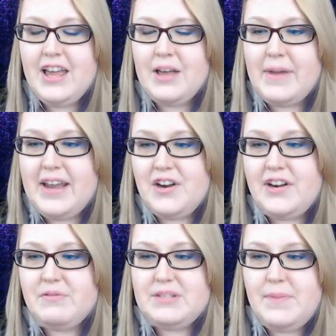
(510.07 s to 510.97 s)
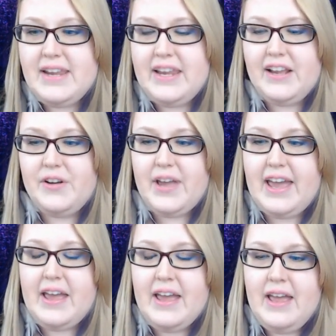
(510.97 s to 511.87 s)
My internet was pinging
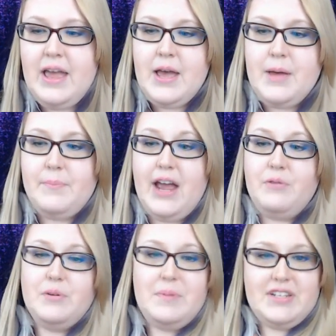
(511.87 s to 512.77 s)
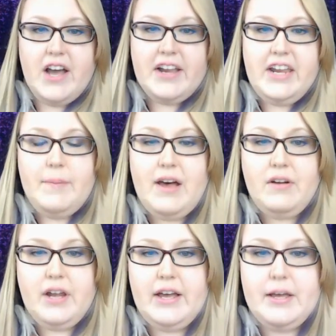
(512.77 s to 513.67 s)
okay. But I will be talking
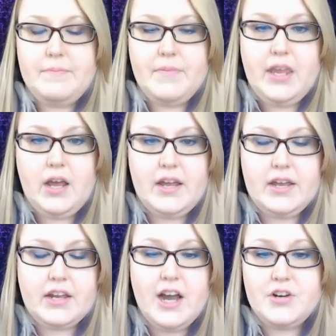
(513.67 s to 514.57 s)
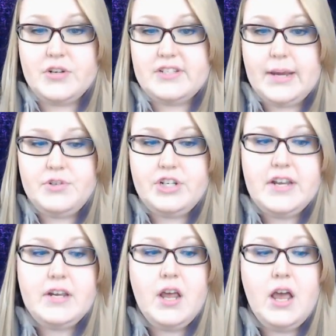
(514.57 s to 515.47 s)
about um, uh,
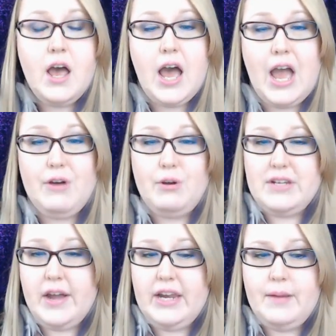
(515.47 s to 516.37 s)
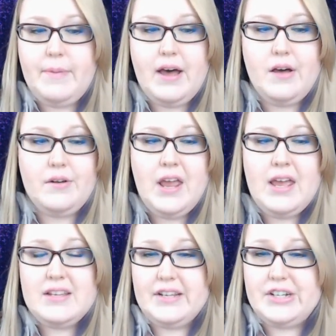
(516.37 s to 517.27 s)
contraception. I will be talking about
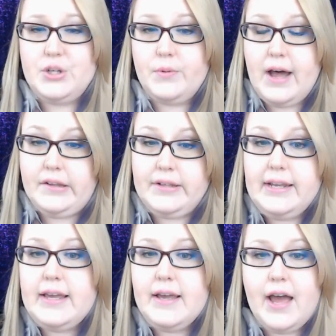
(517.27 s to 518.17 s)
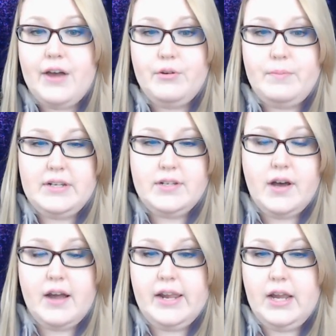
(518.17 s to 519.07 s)
sexuality. I will be
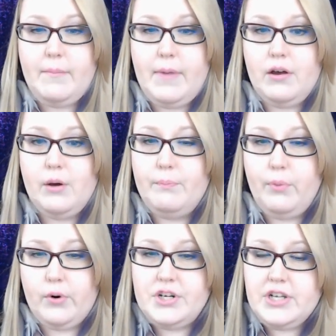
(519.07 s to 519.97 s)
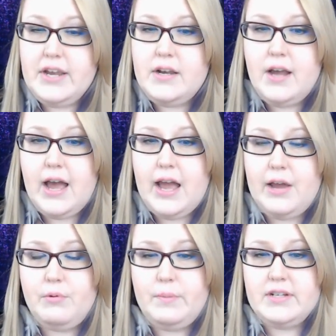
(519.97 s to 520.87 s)
talking about abortion. I
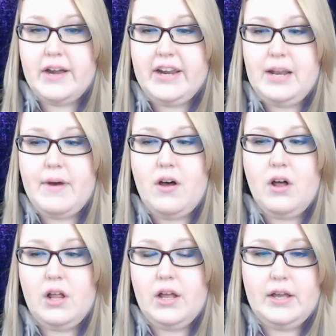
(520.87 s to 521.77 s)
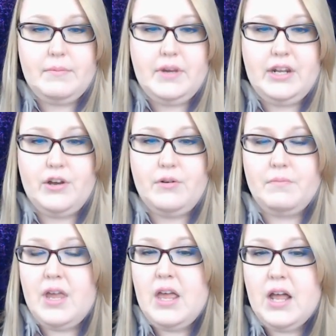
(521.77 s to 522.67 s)
will be talking about, um, you know,
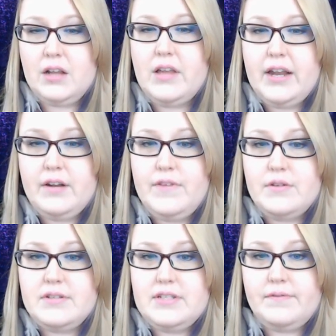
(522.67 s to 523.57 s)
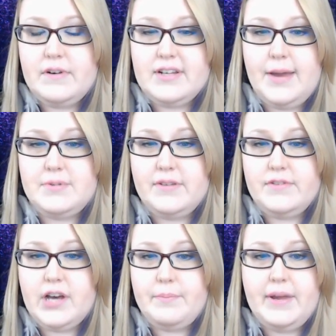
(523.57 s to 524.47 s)
a lot of those different types of
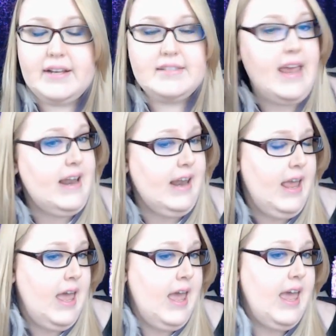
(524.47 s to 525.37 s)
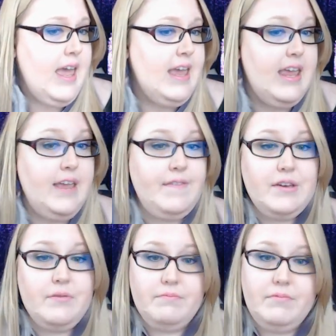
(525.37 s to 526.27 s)
topics. And uh, if
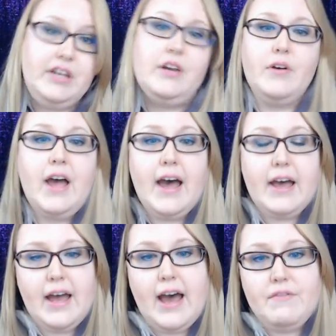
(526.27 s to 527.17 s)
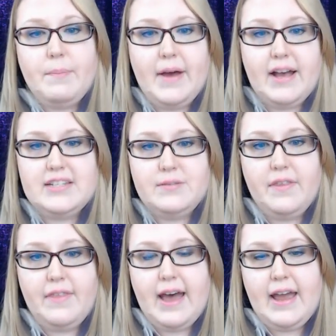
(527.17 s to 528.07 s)
you, you know, ha- have a past
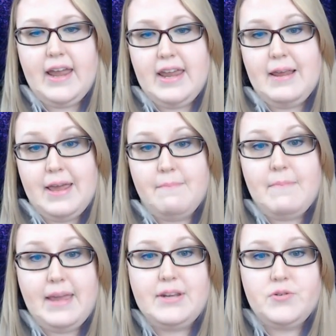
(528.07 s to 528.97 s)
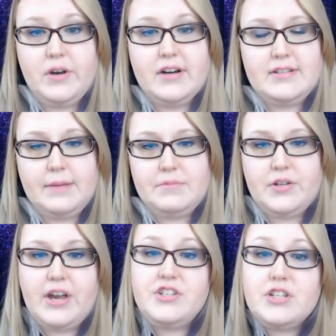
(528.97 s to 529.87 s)
with that, it, it maybe triggers them. So
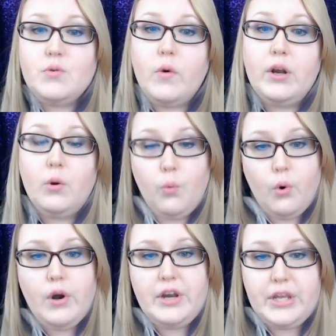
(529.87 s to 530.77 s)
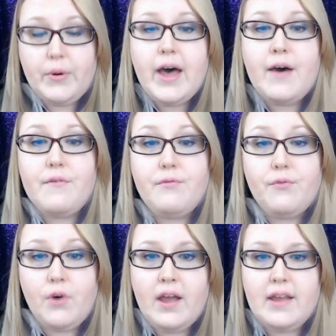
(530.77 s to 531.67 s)
I just want to warn you up
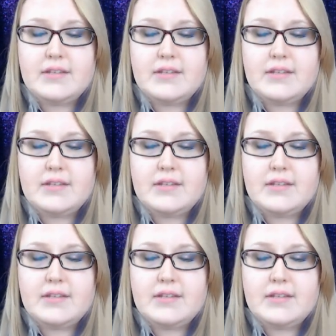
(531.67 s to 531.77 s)
front.